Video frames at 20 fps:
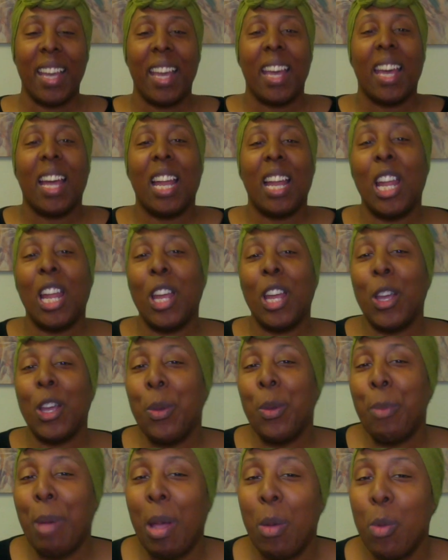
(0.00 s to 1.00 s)

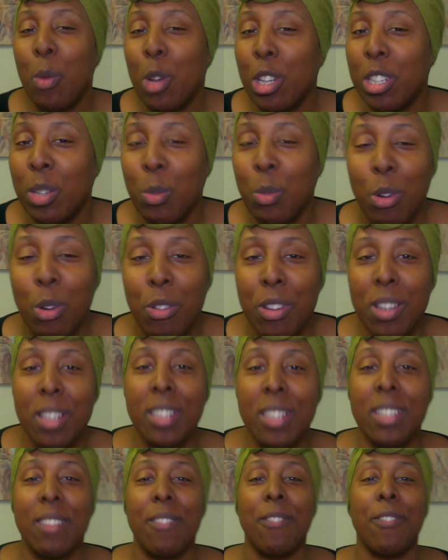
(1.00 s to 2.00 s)
Hello, my worship
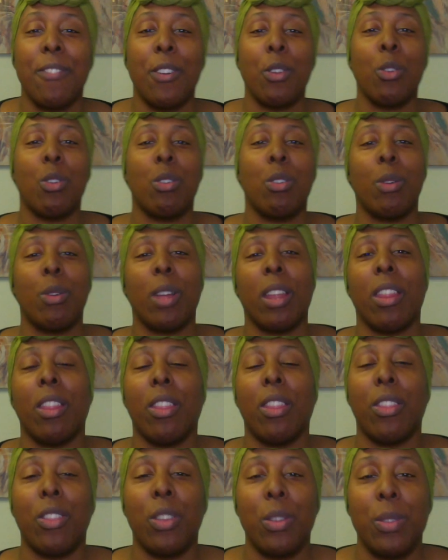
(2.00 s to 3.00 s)
warriors and vocal
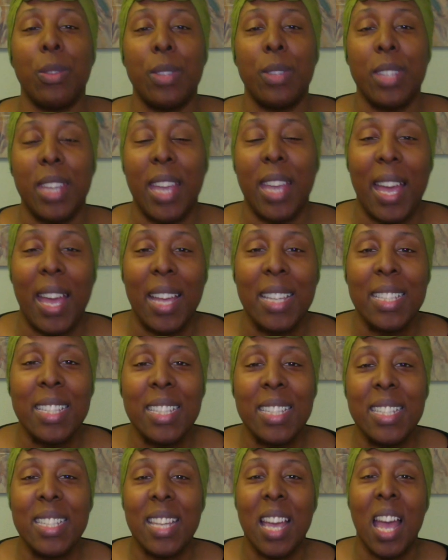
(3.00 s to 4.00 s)

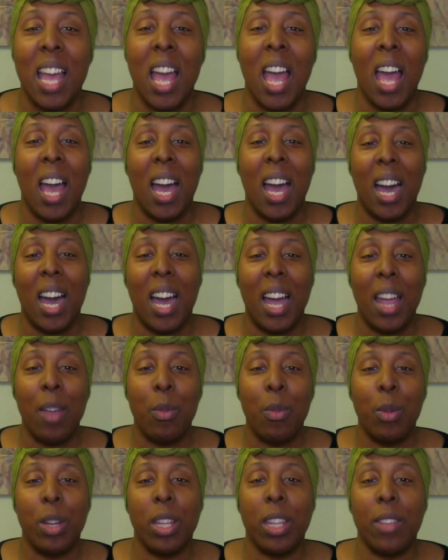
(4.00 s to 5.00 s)
enthusiasts. I
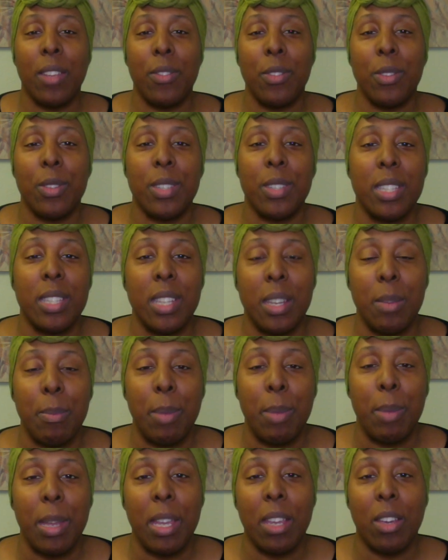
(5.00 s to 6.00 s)
want to give you a sneak
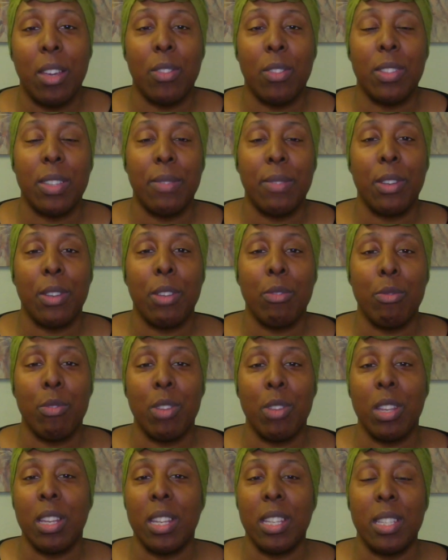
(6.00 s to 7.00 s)
peek of something
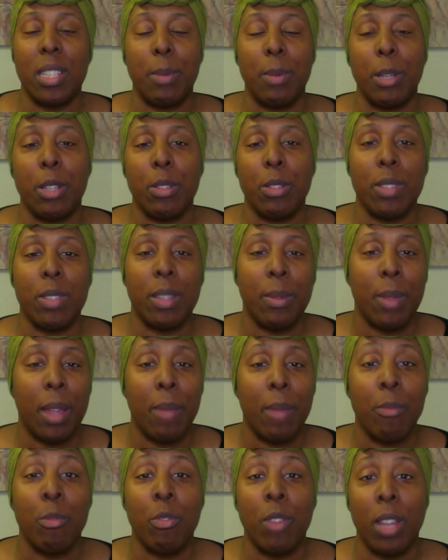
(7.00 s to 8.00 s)
really special, something
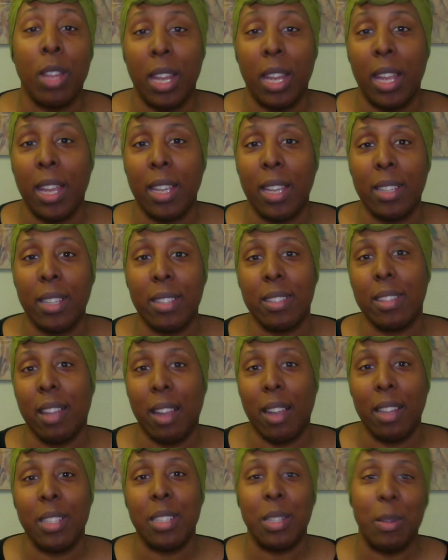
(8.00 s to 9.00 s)
I'm really
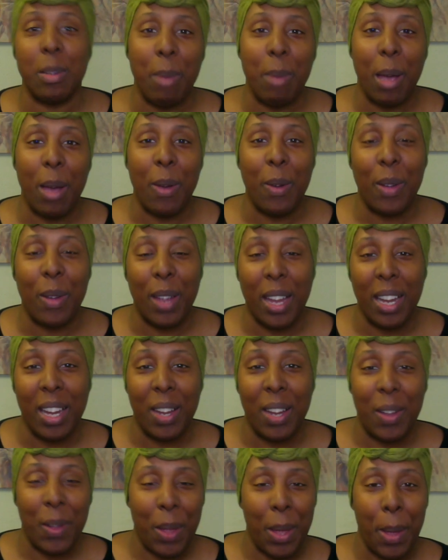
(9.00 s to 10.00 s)
excited about.
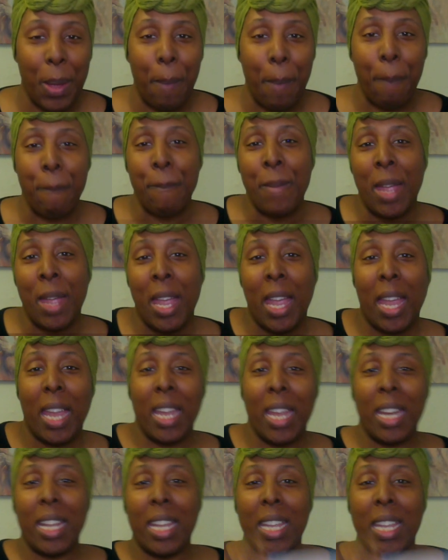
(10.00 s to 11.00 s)

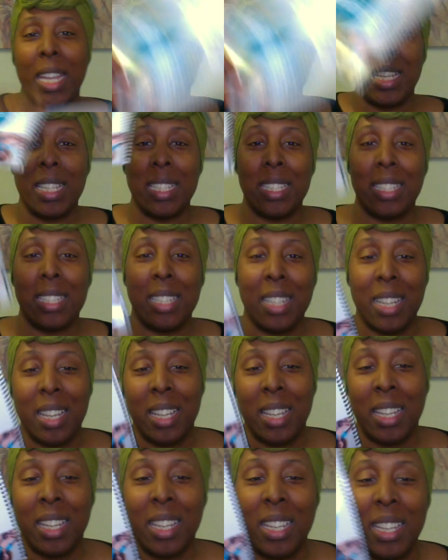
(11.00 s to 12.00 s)
It is
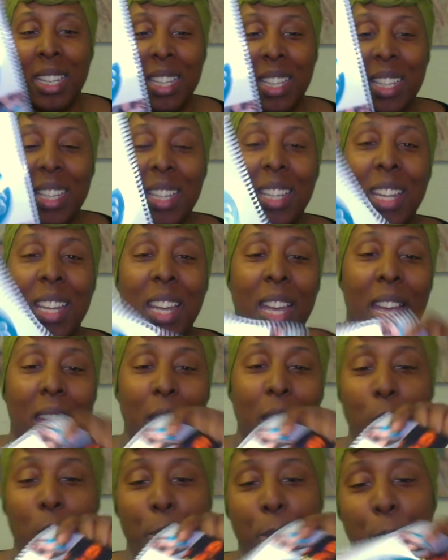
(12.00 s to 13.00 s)
a
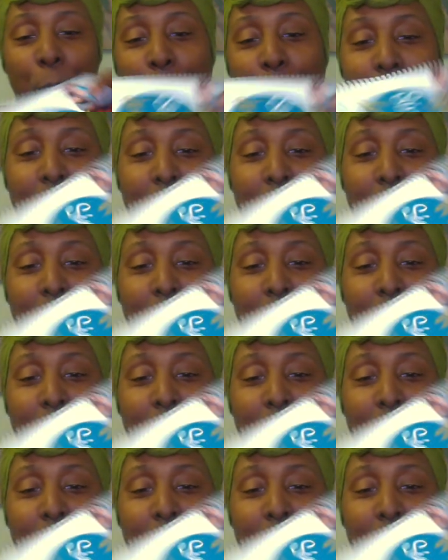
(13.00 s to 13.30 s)
copy. Wait, it's